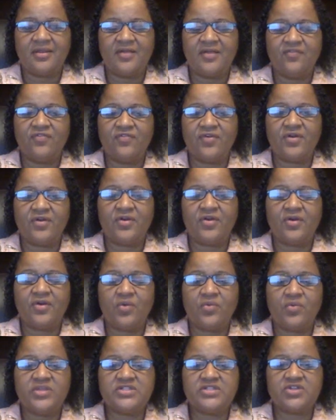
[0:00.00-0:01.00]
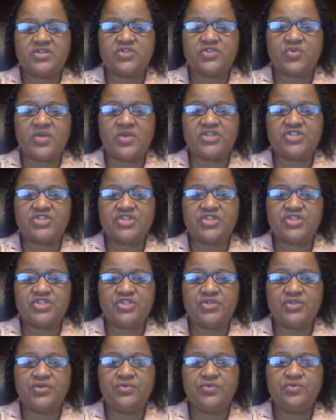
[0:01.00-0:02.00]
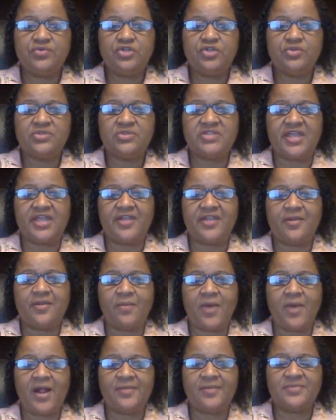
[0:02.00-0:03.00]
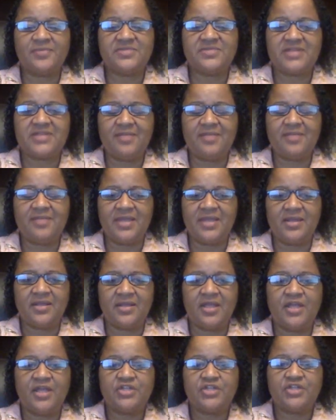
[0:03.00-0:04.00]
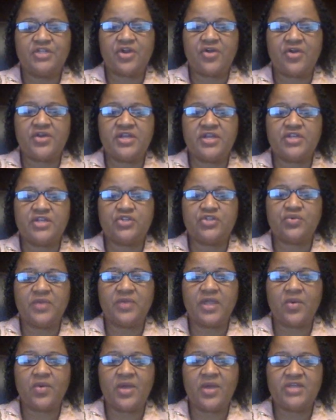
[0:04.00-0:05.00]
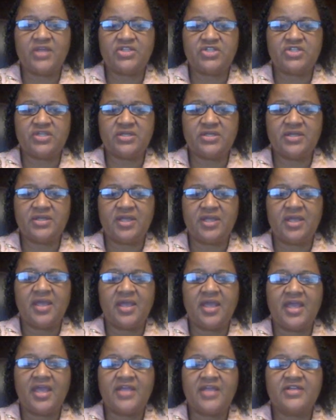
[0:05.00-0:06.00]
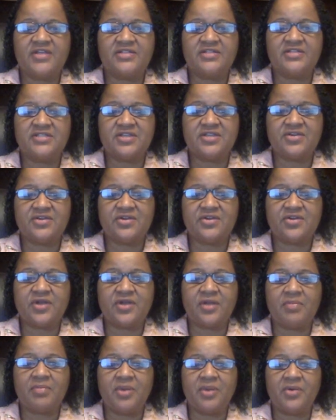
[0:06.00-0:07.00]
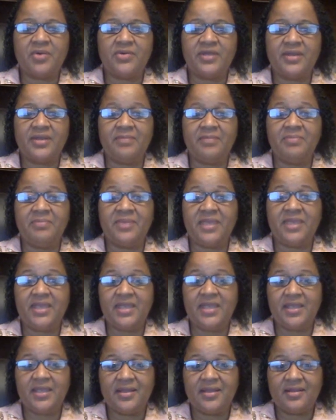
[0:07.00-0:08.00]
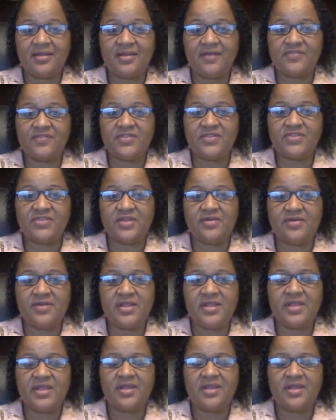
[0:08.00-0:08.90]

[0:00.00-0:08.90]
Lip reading: for research question 2, you will take your problem statement, turn it into a question, and consider component B of the theory.